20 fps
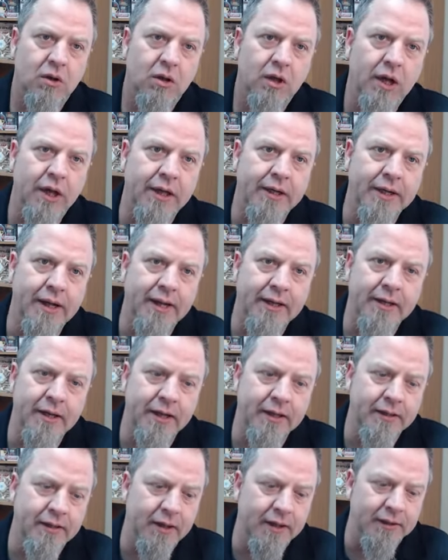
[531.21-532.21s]
And, and,
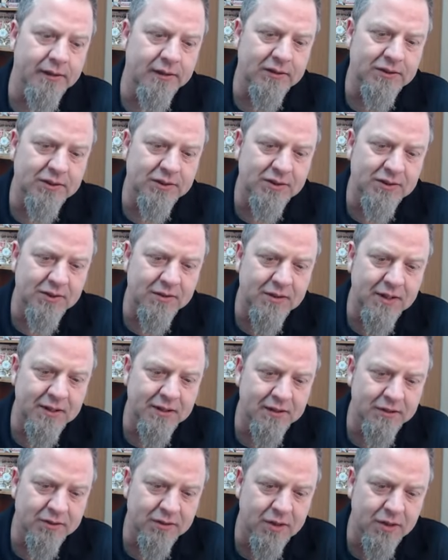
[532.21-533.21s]
and, and this is the thing
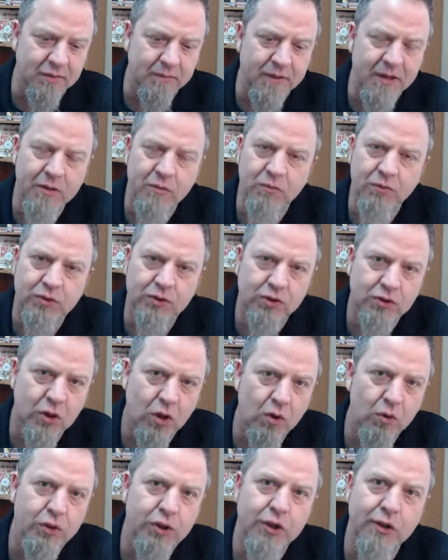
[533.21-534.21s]
that's going to be
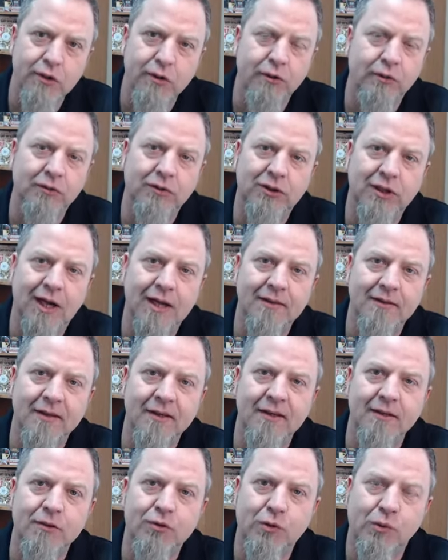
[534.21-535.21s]
so huge, I
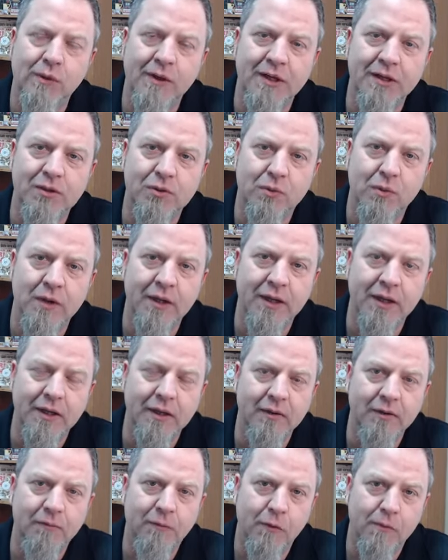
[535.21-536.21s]
think, in
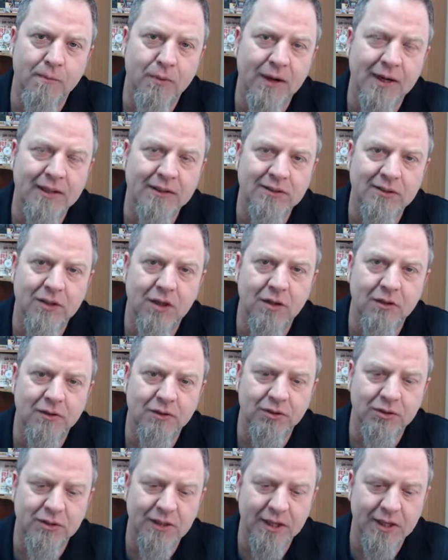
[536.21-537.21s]
2020 for brands to
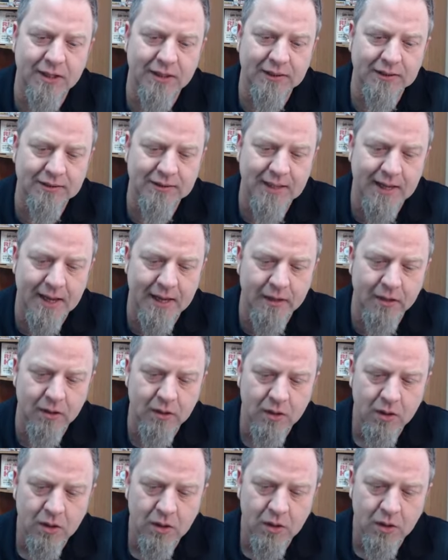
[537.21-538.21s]
understand is that
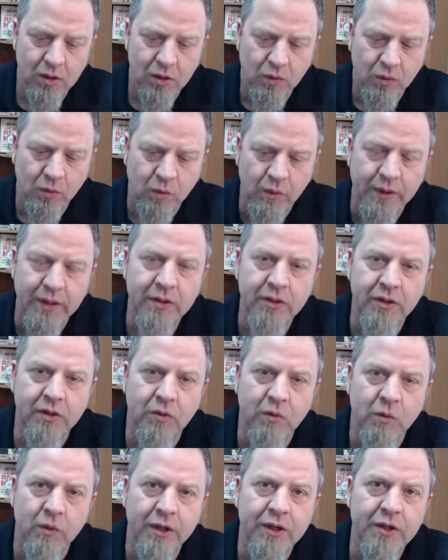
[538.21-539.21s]
when
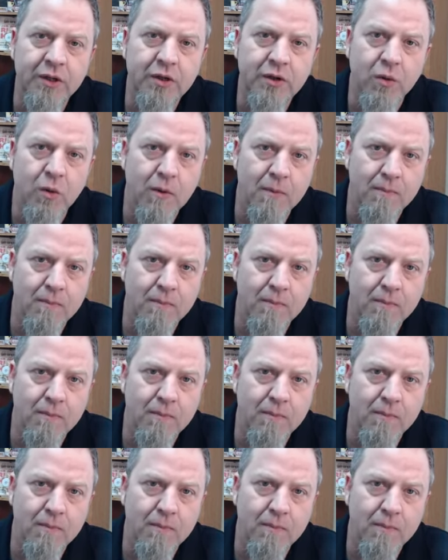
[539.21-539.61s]
when your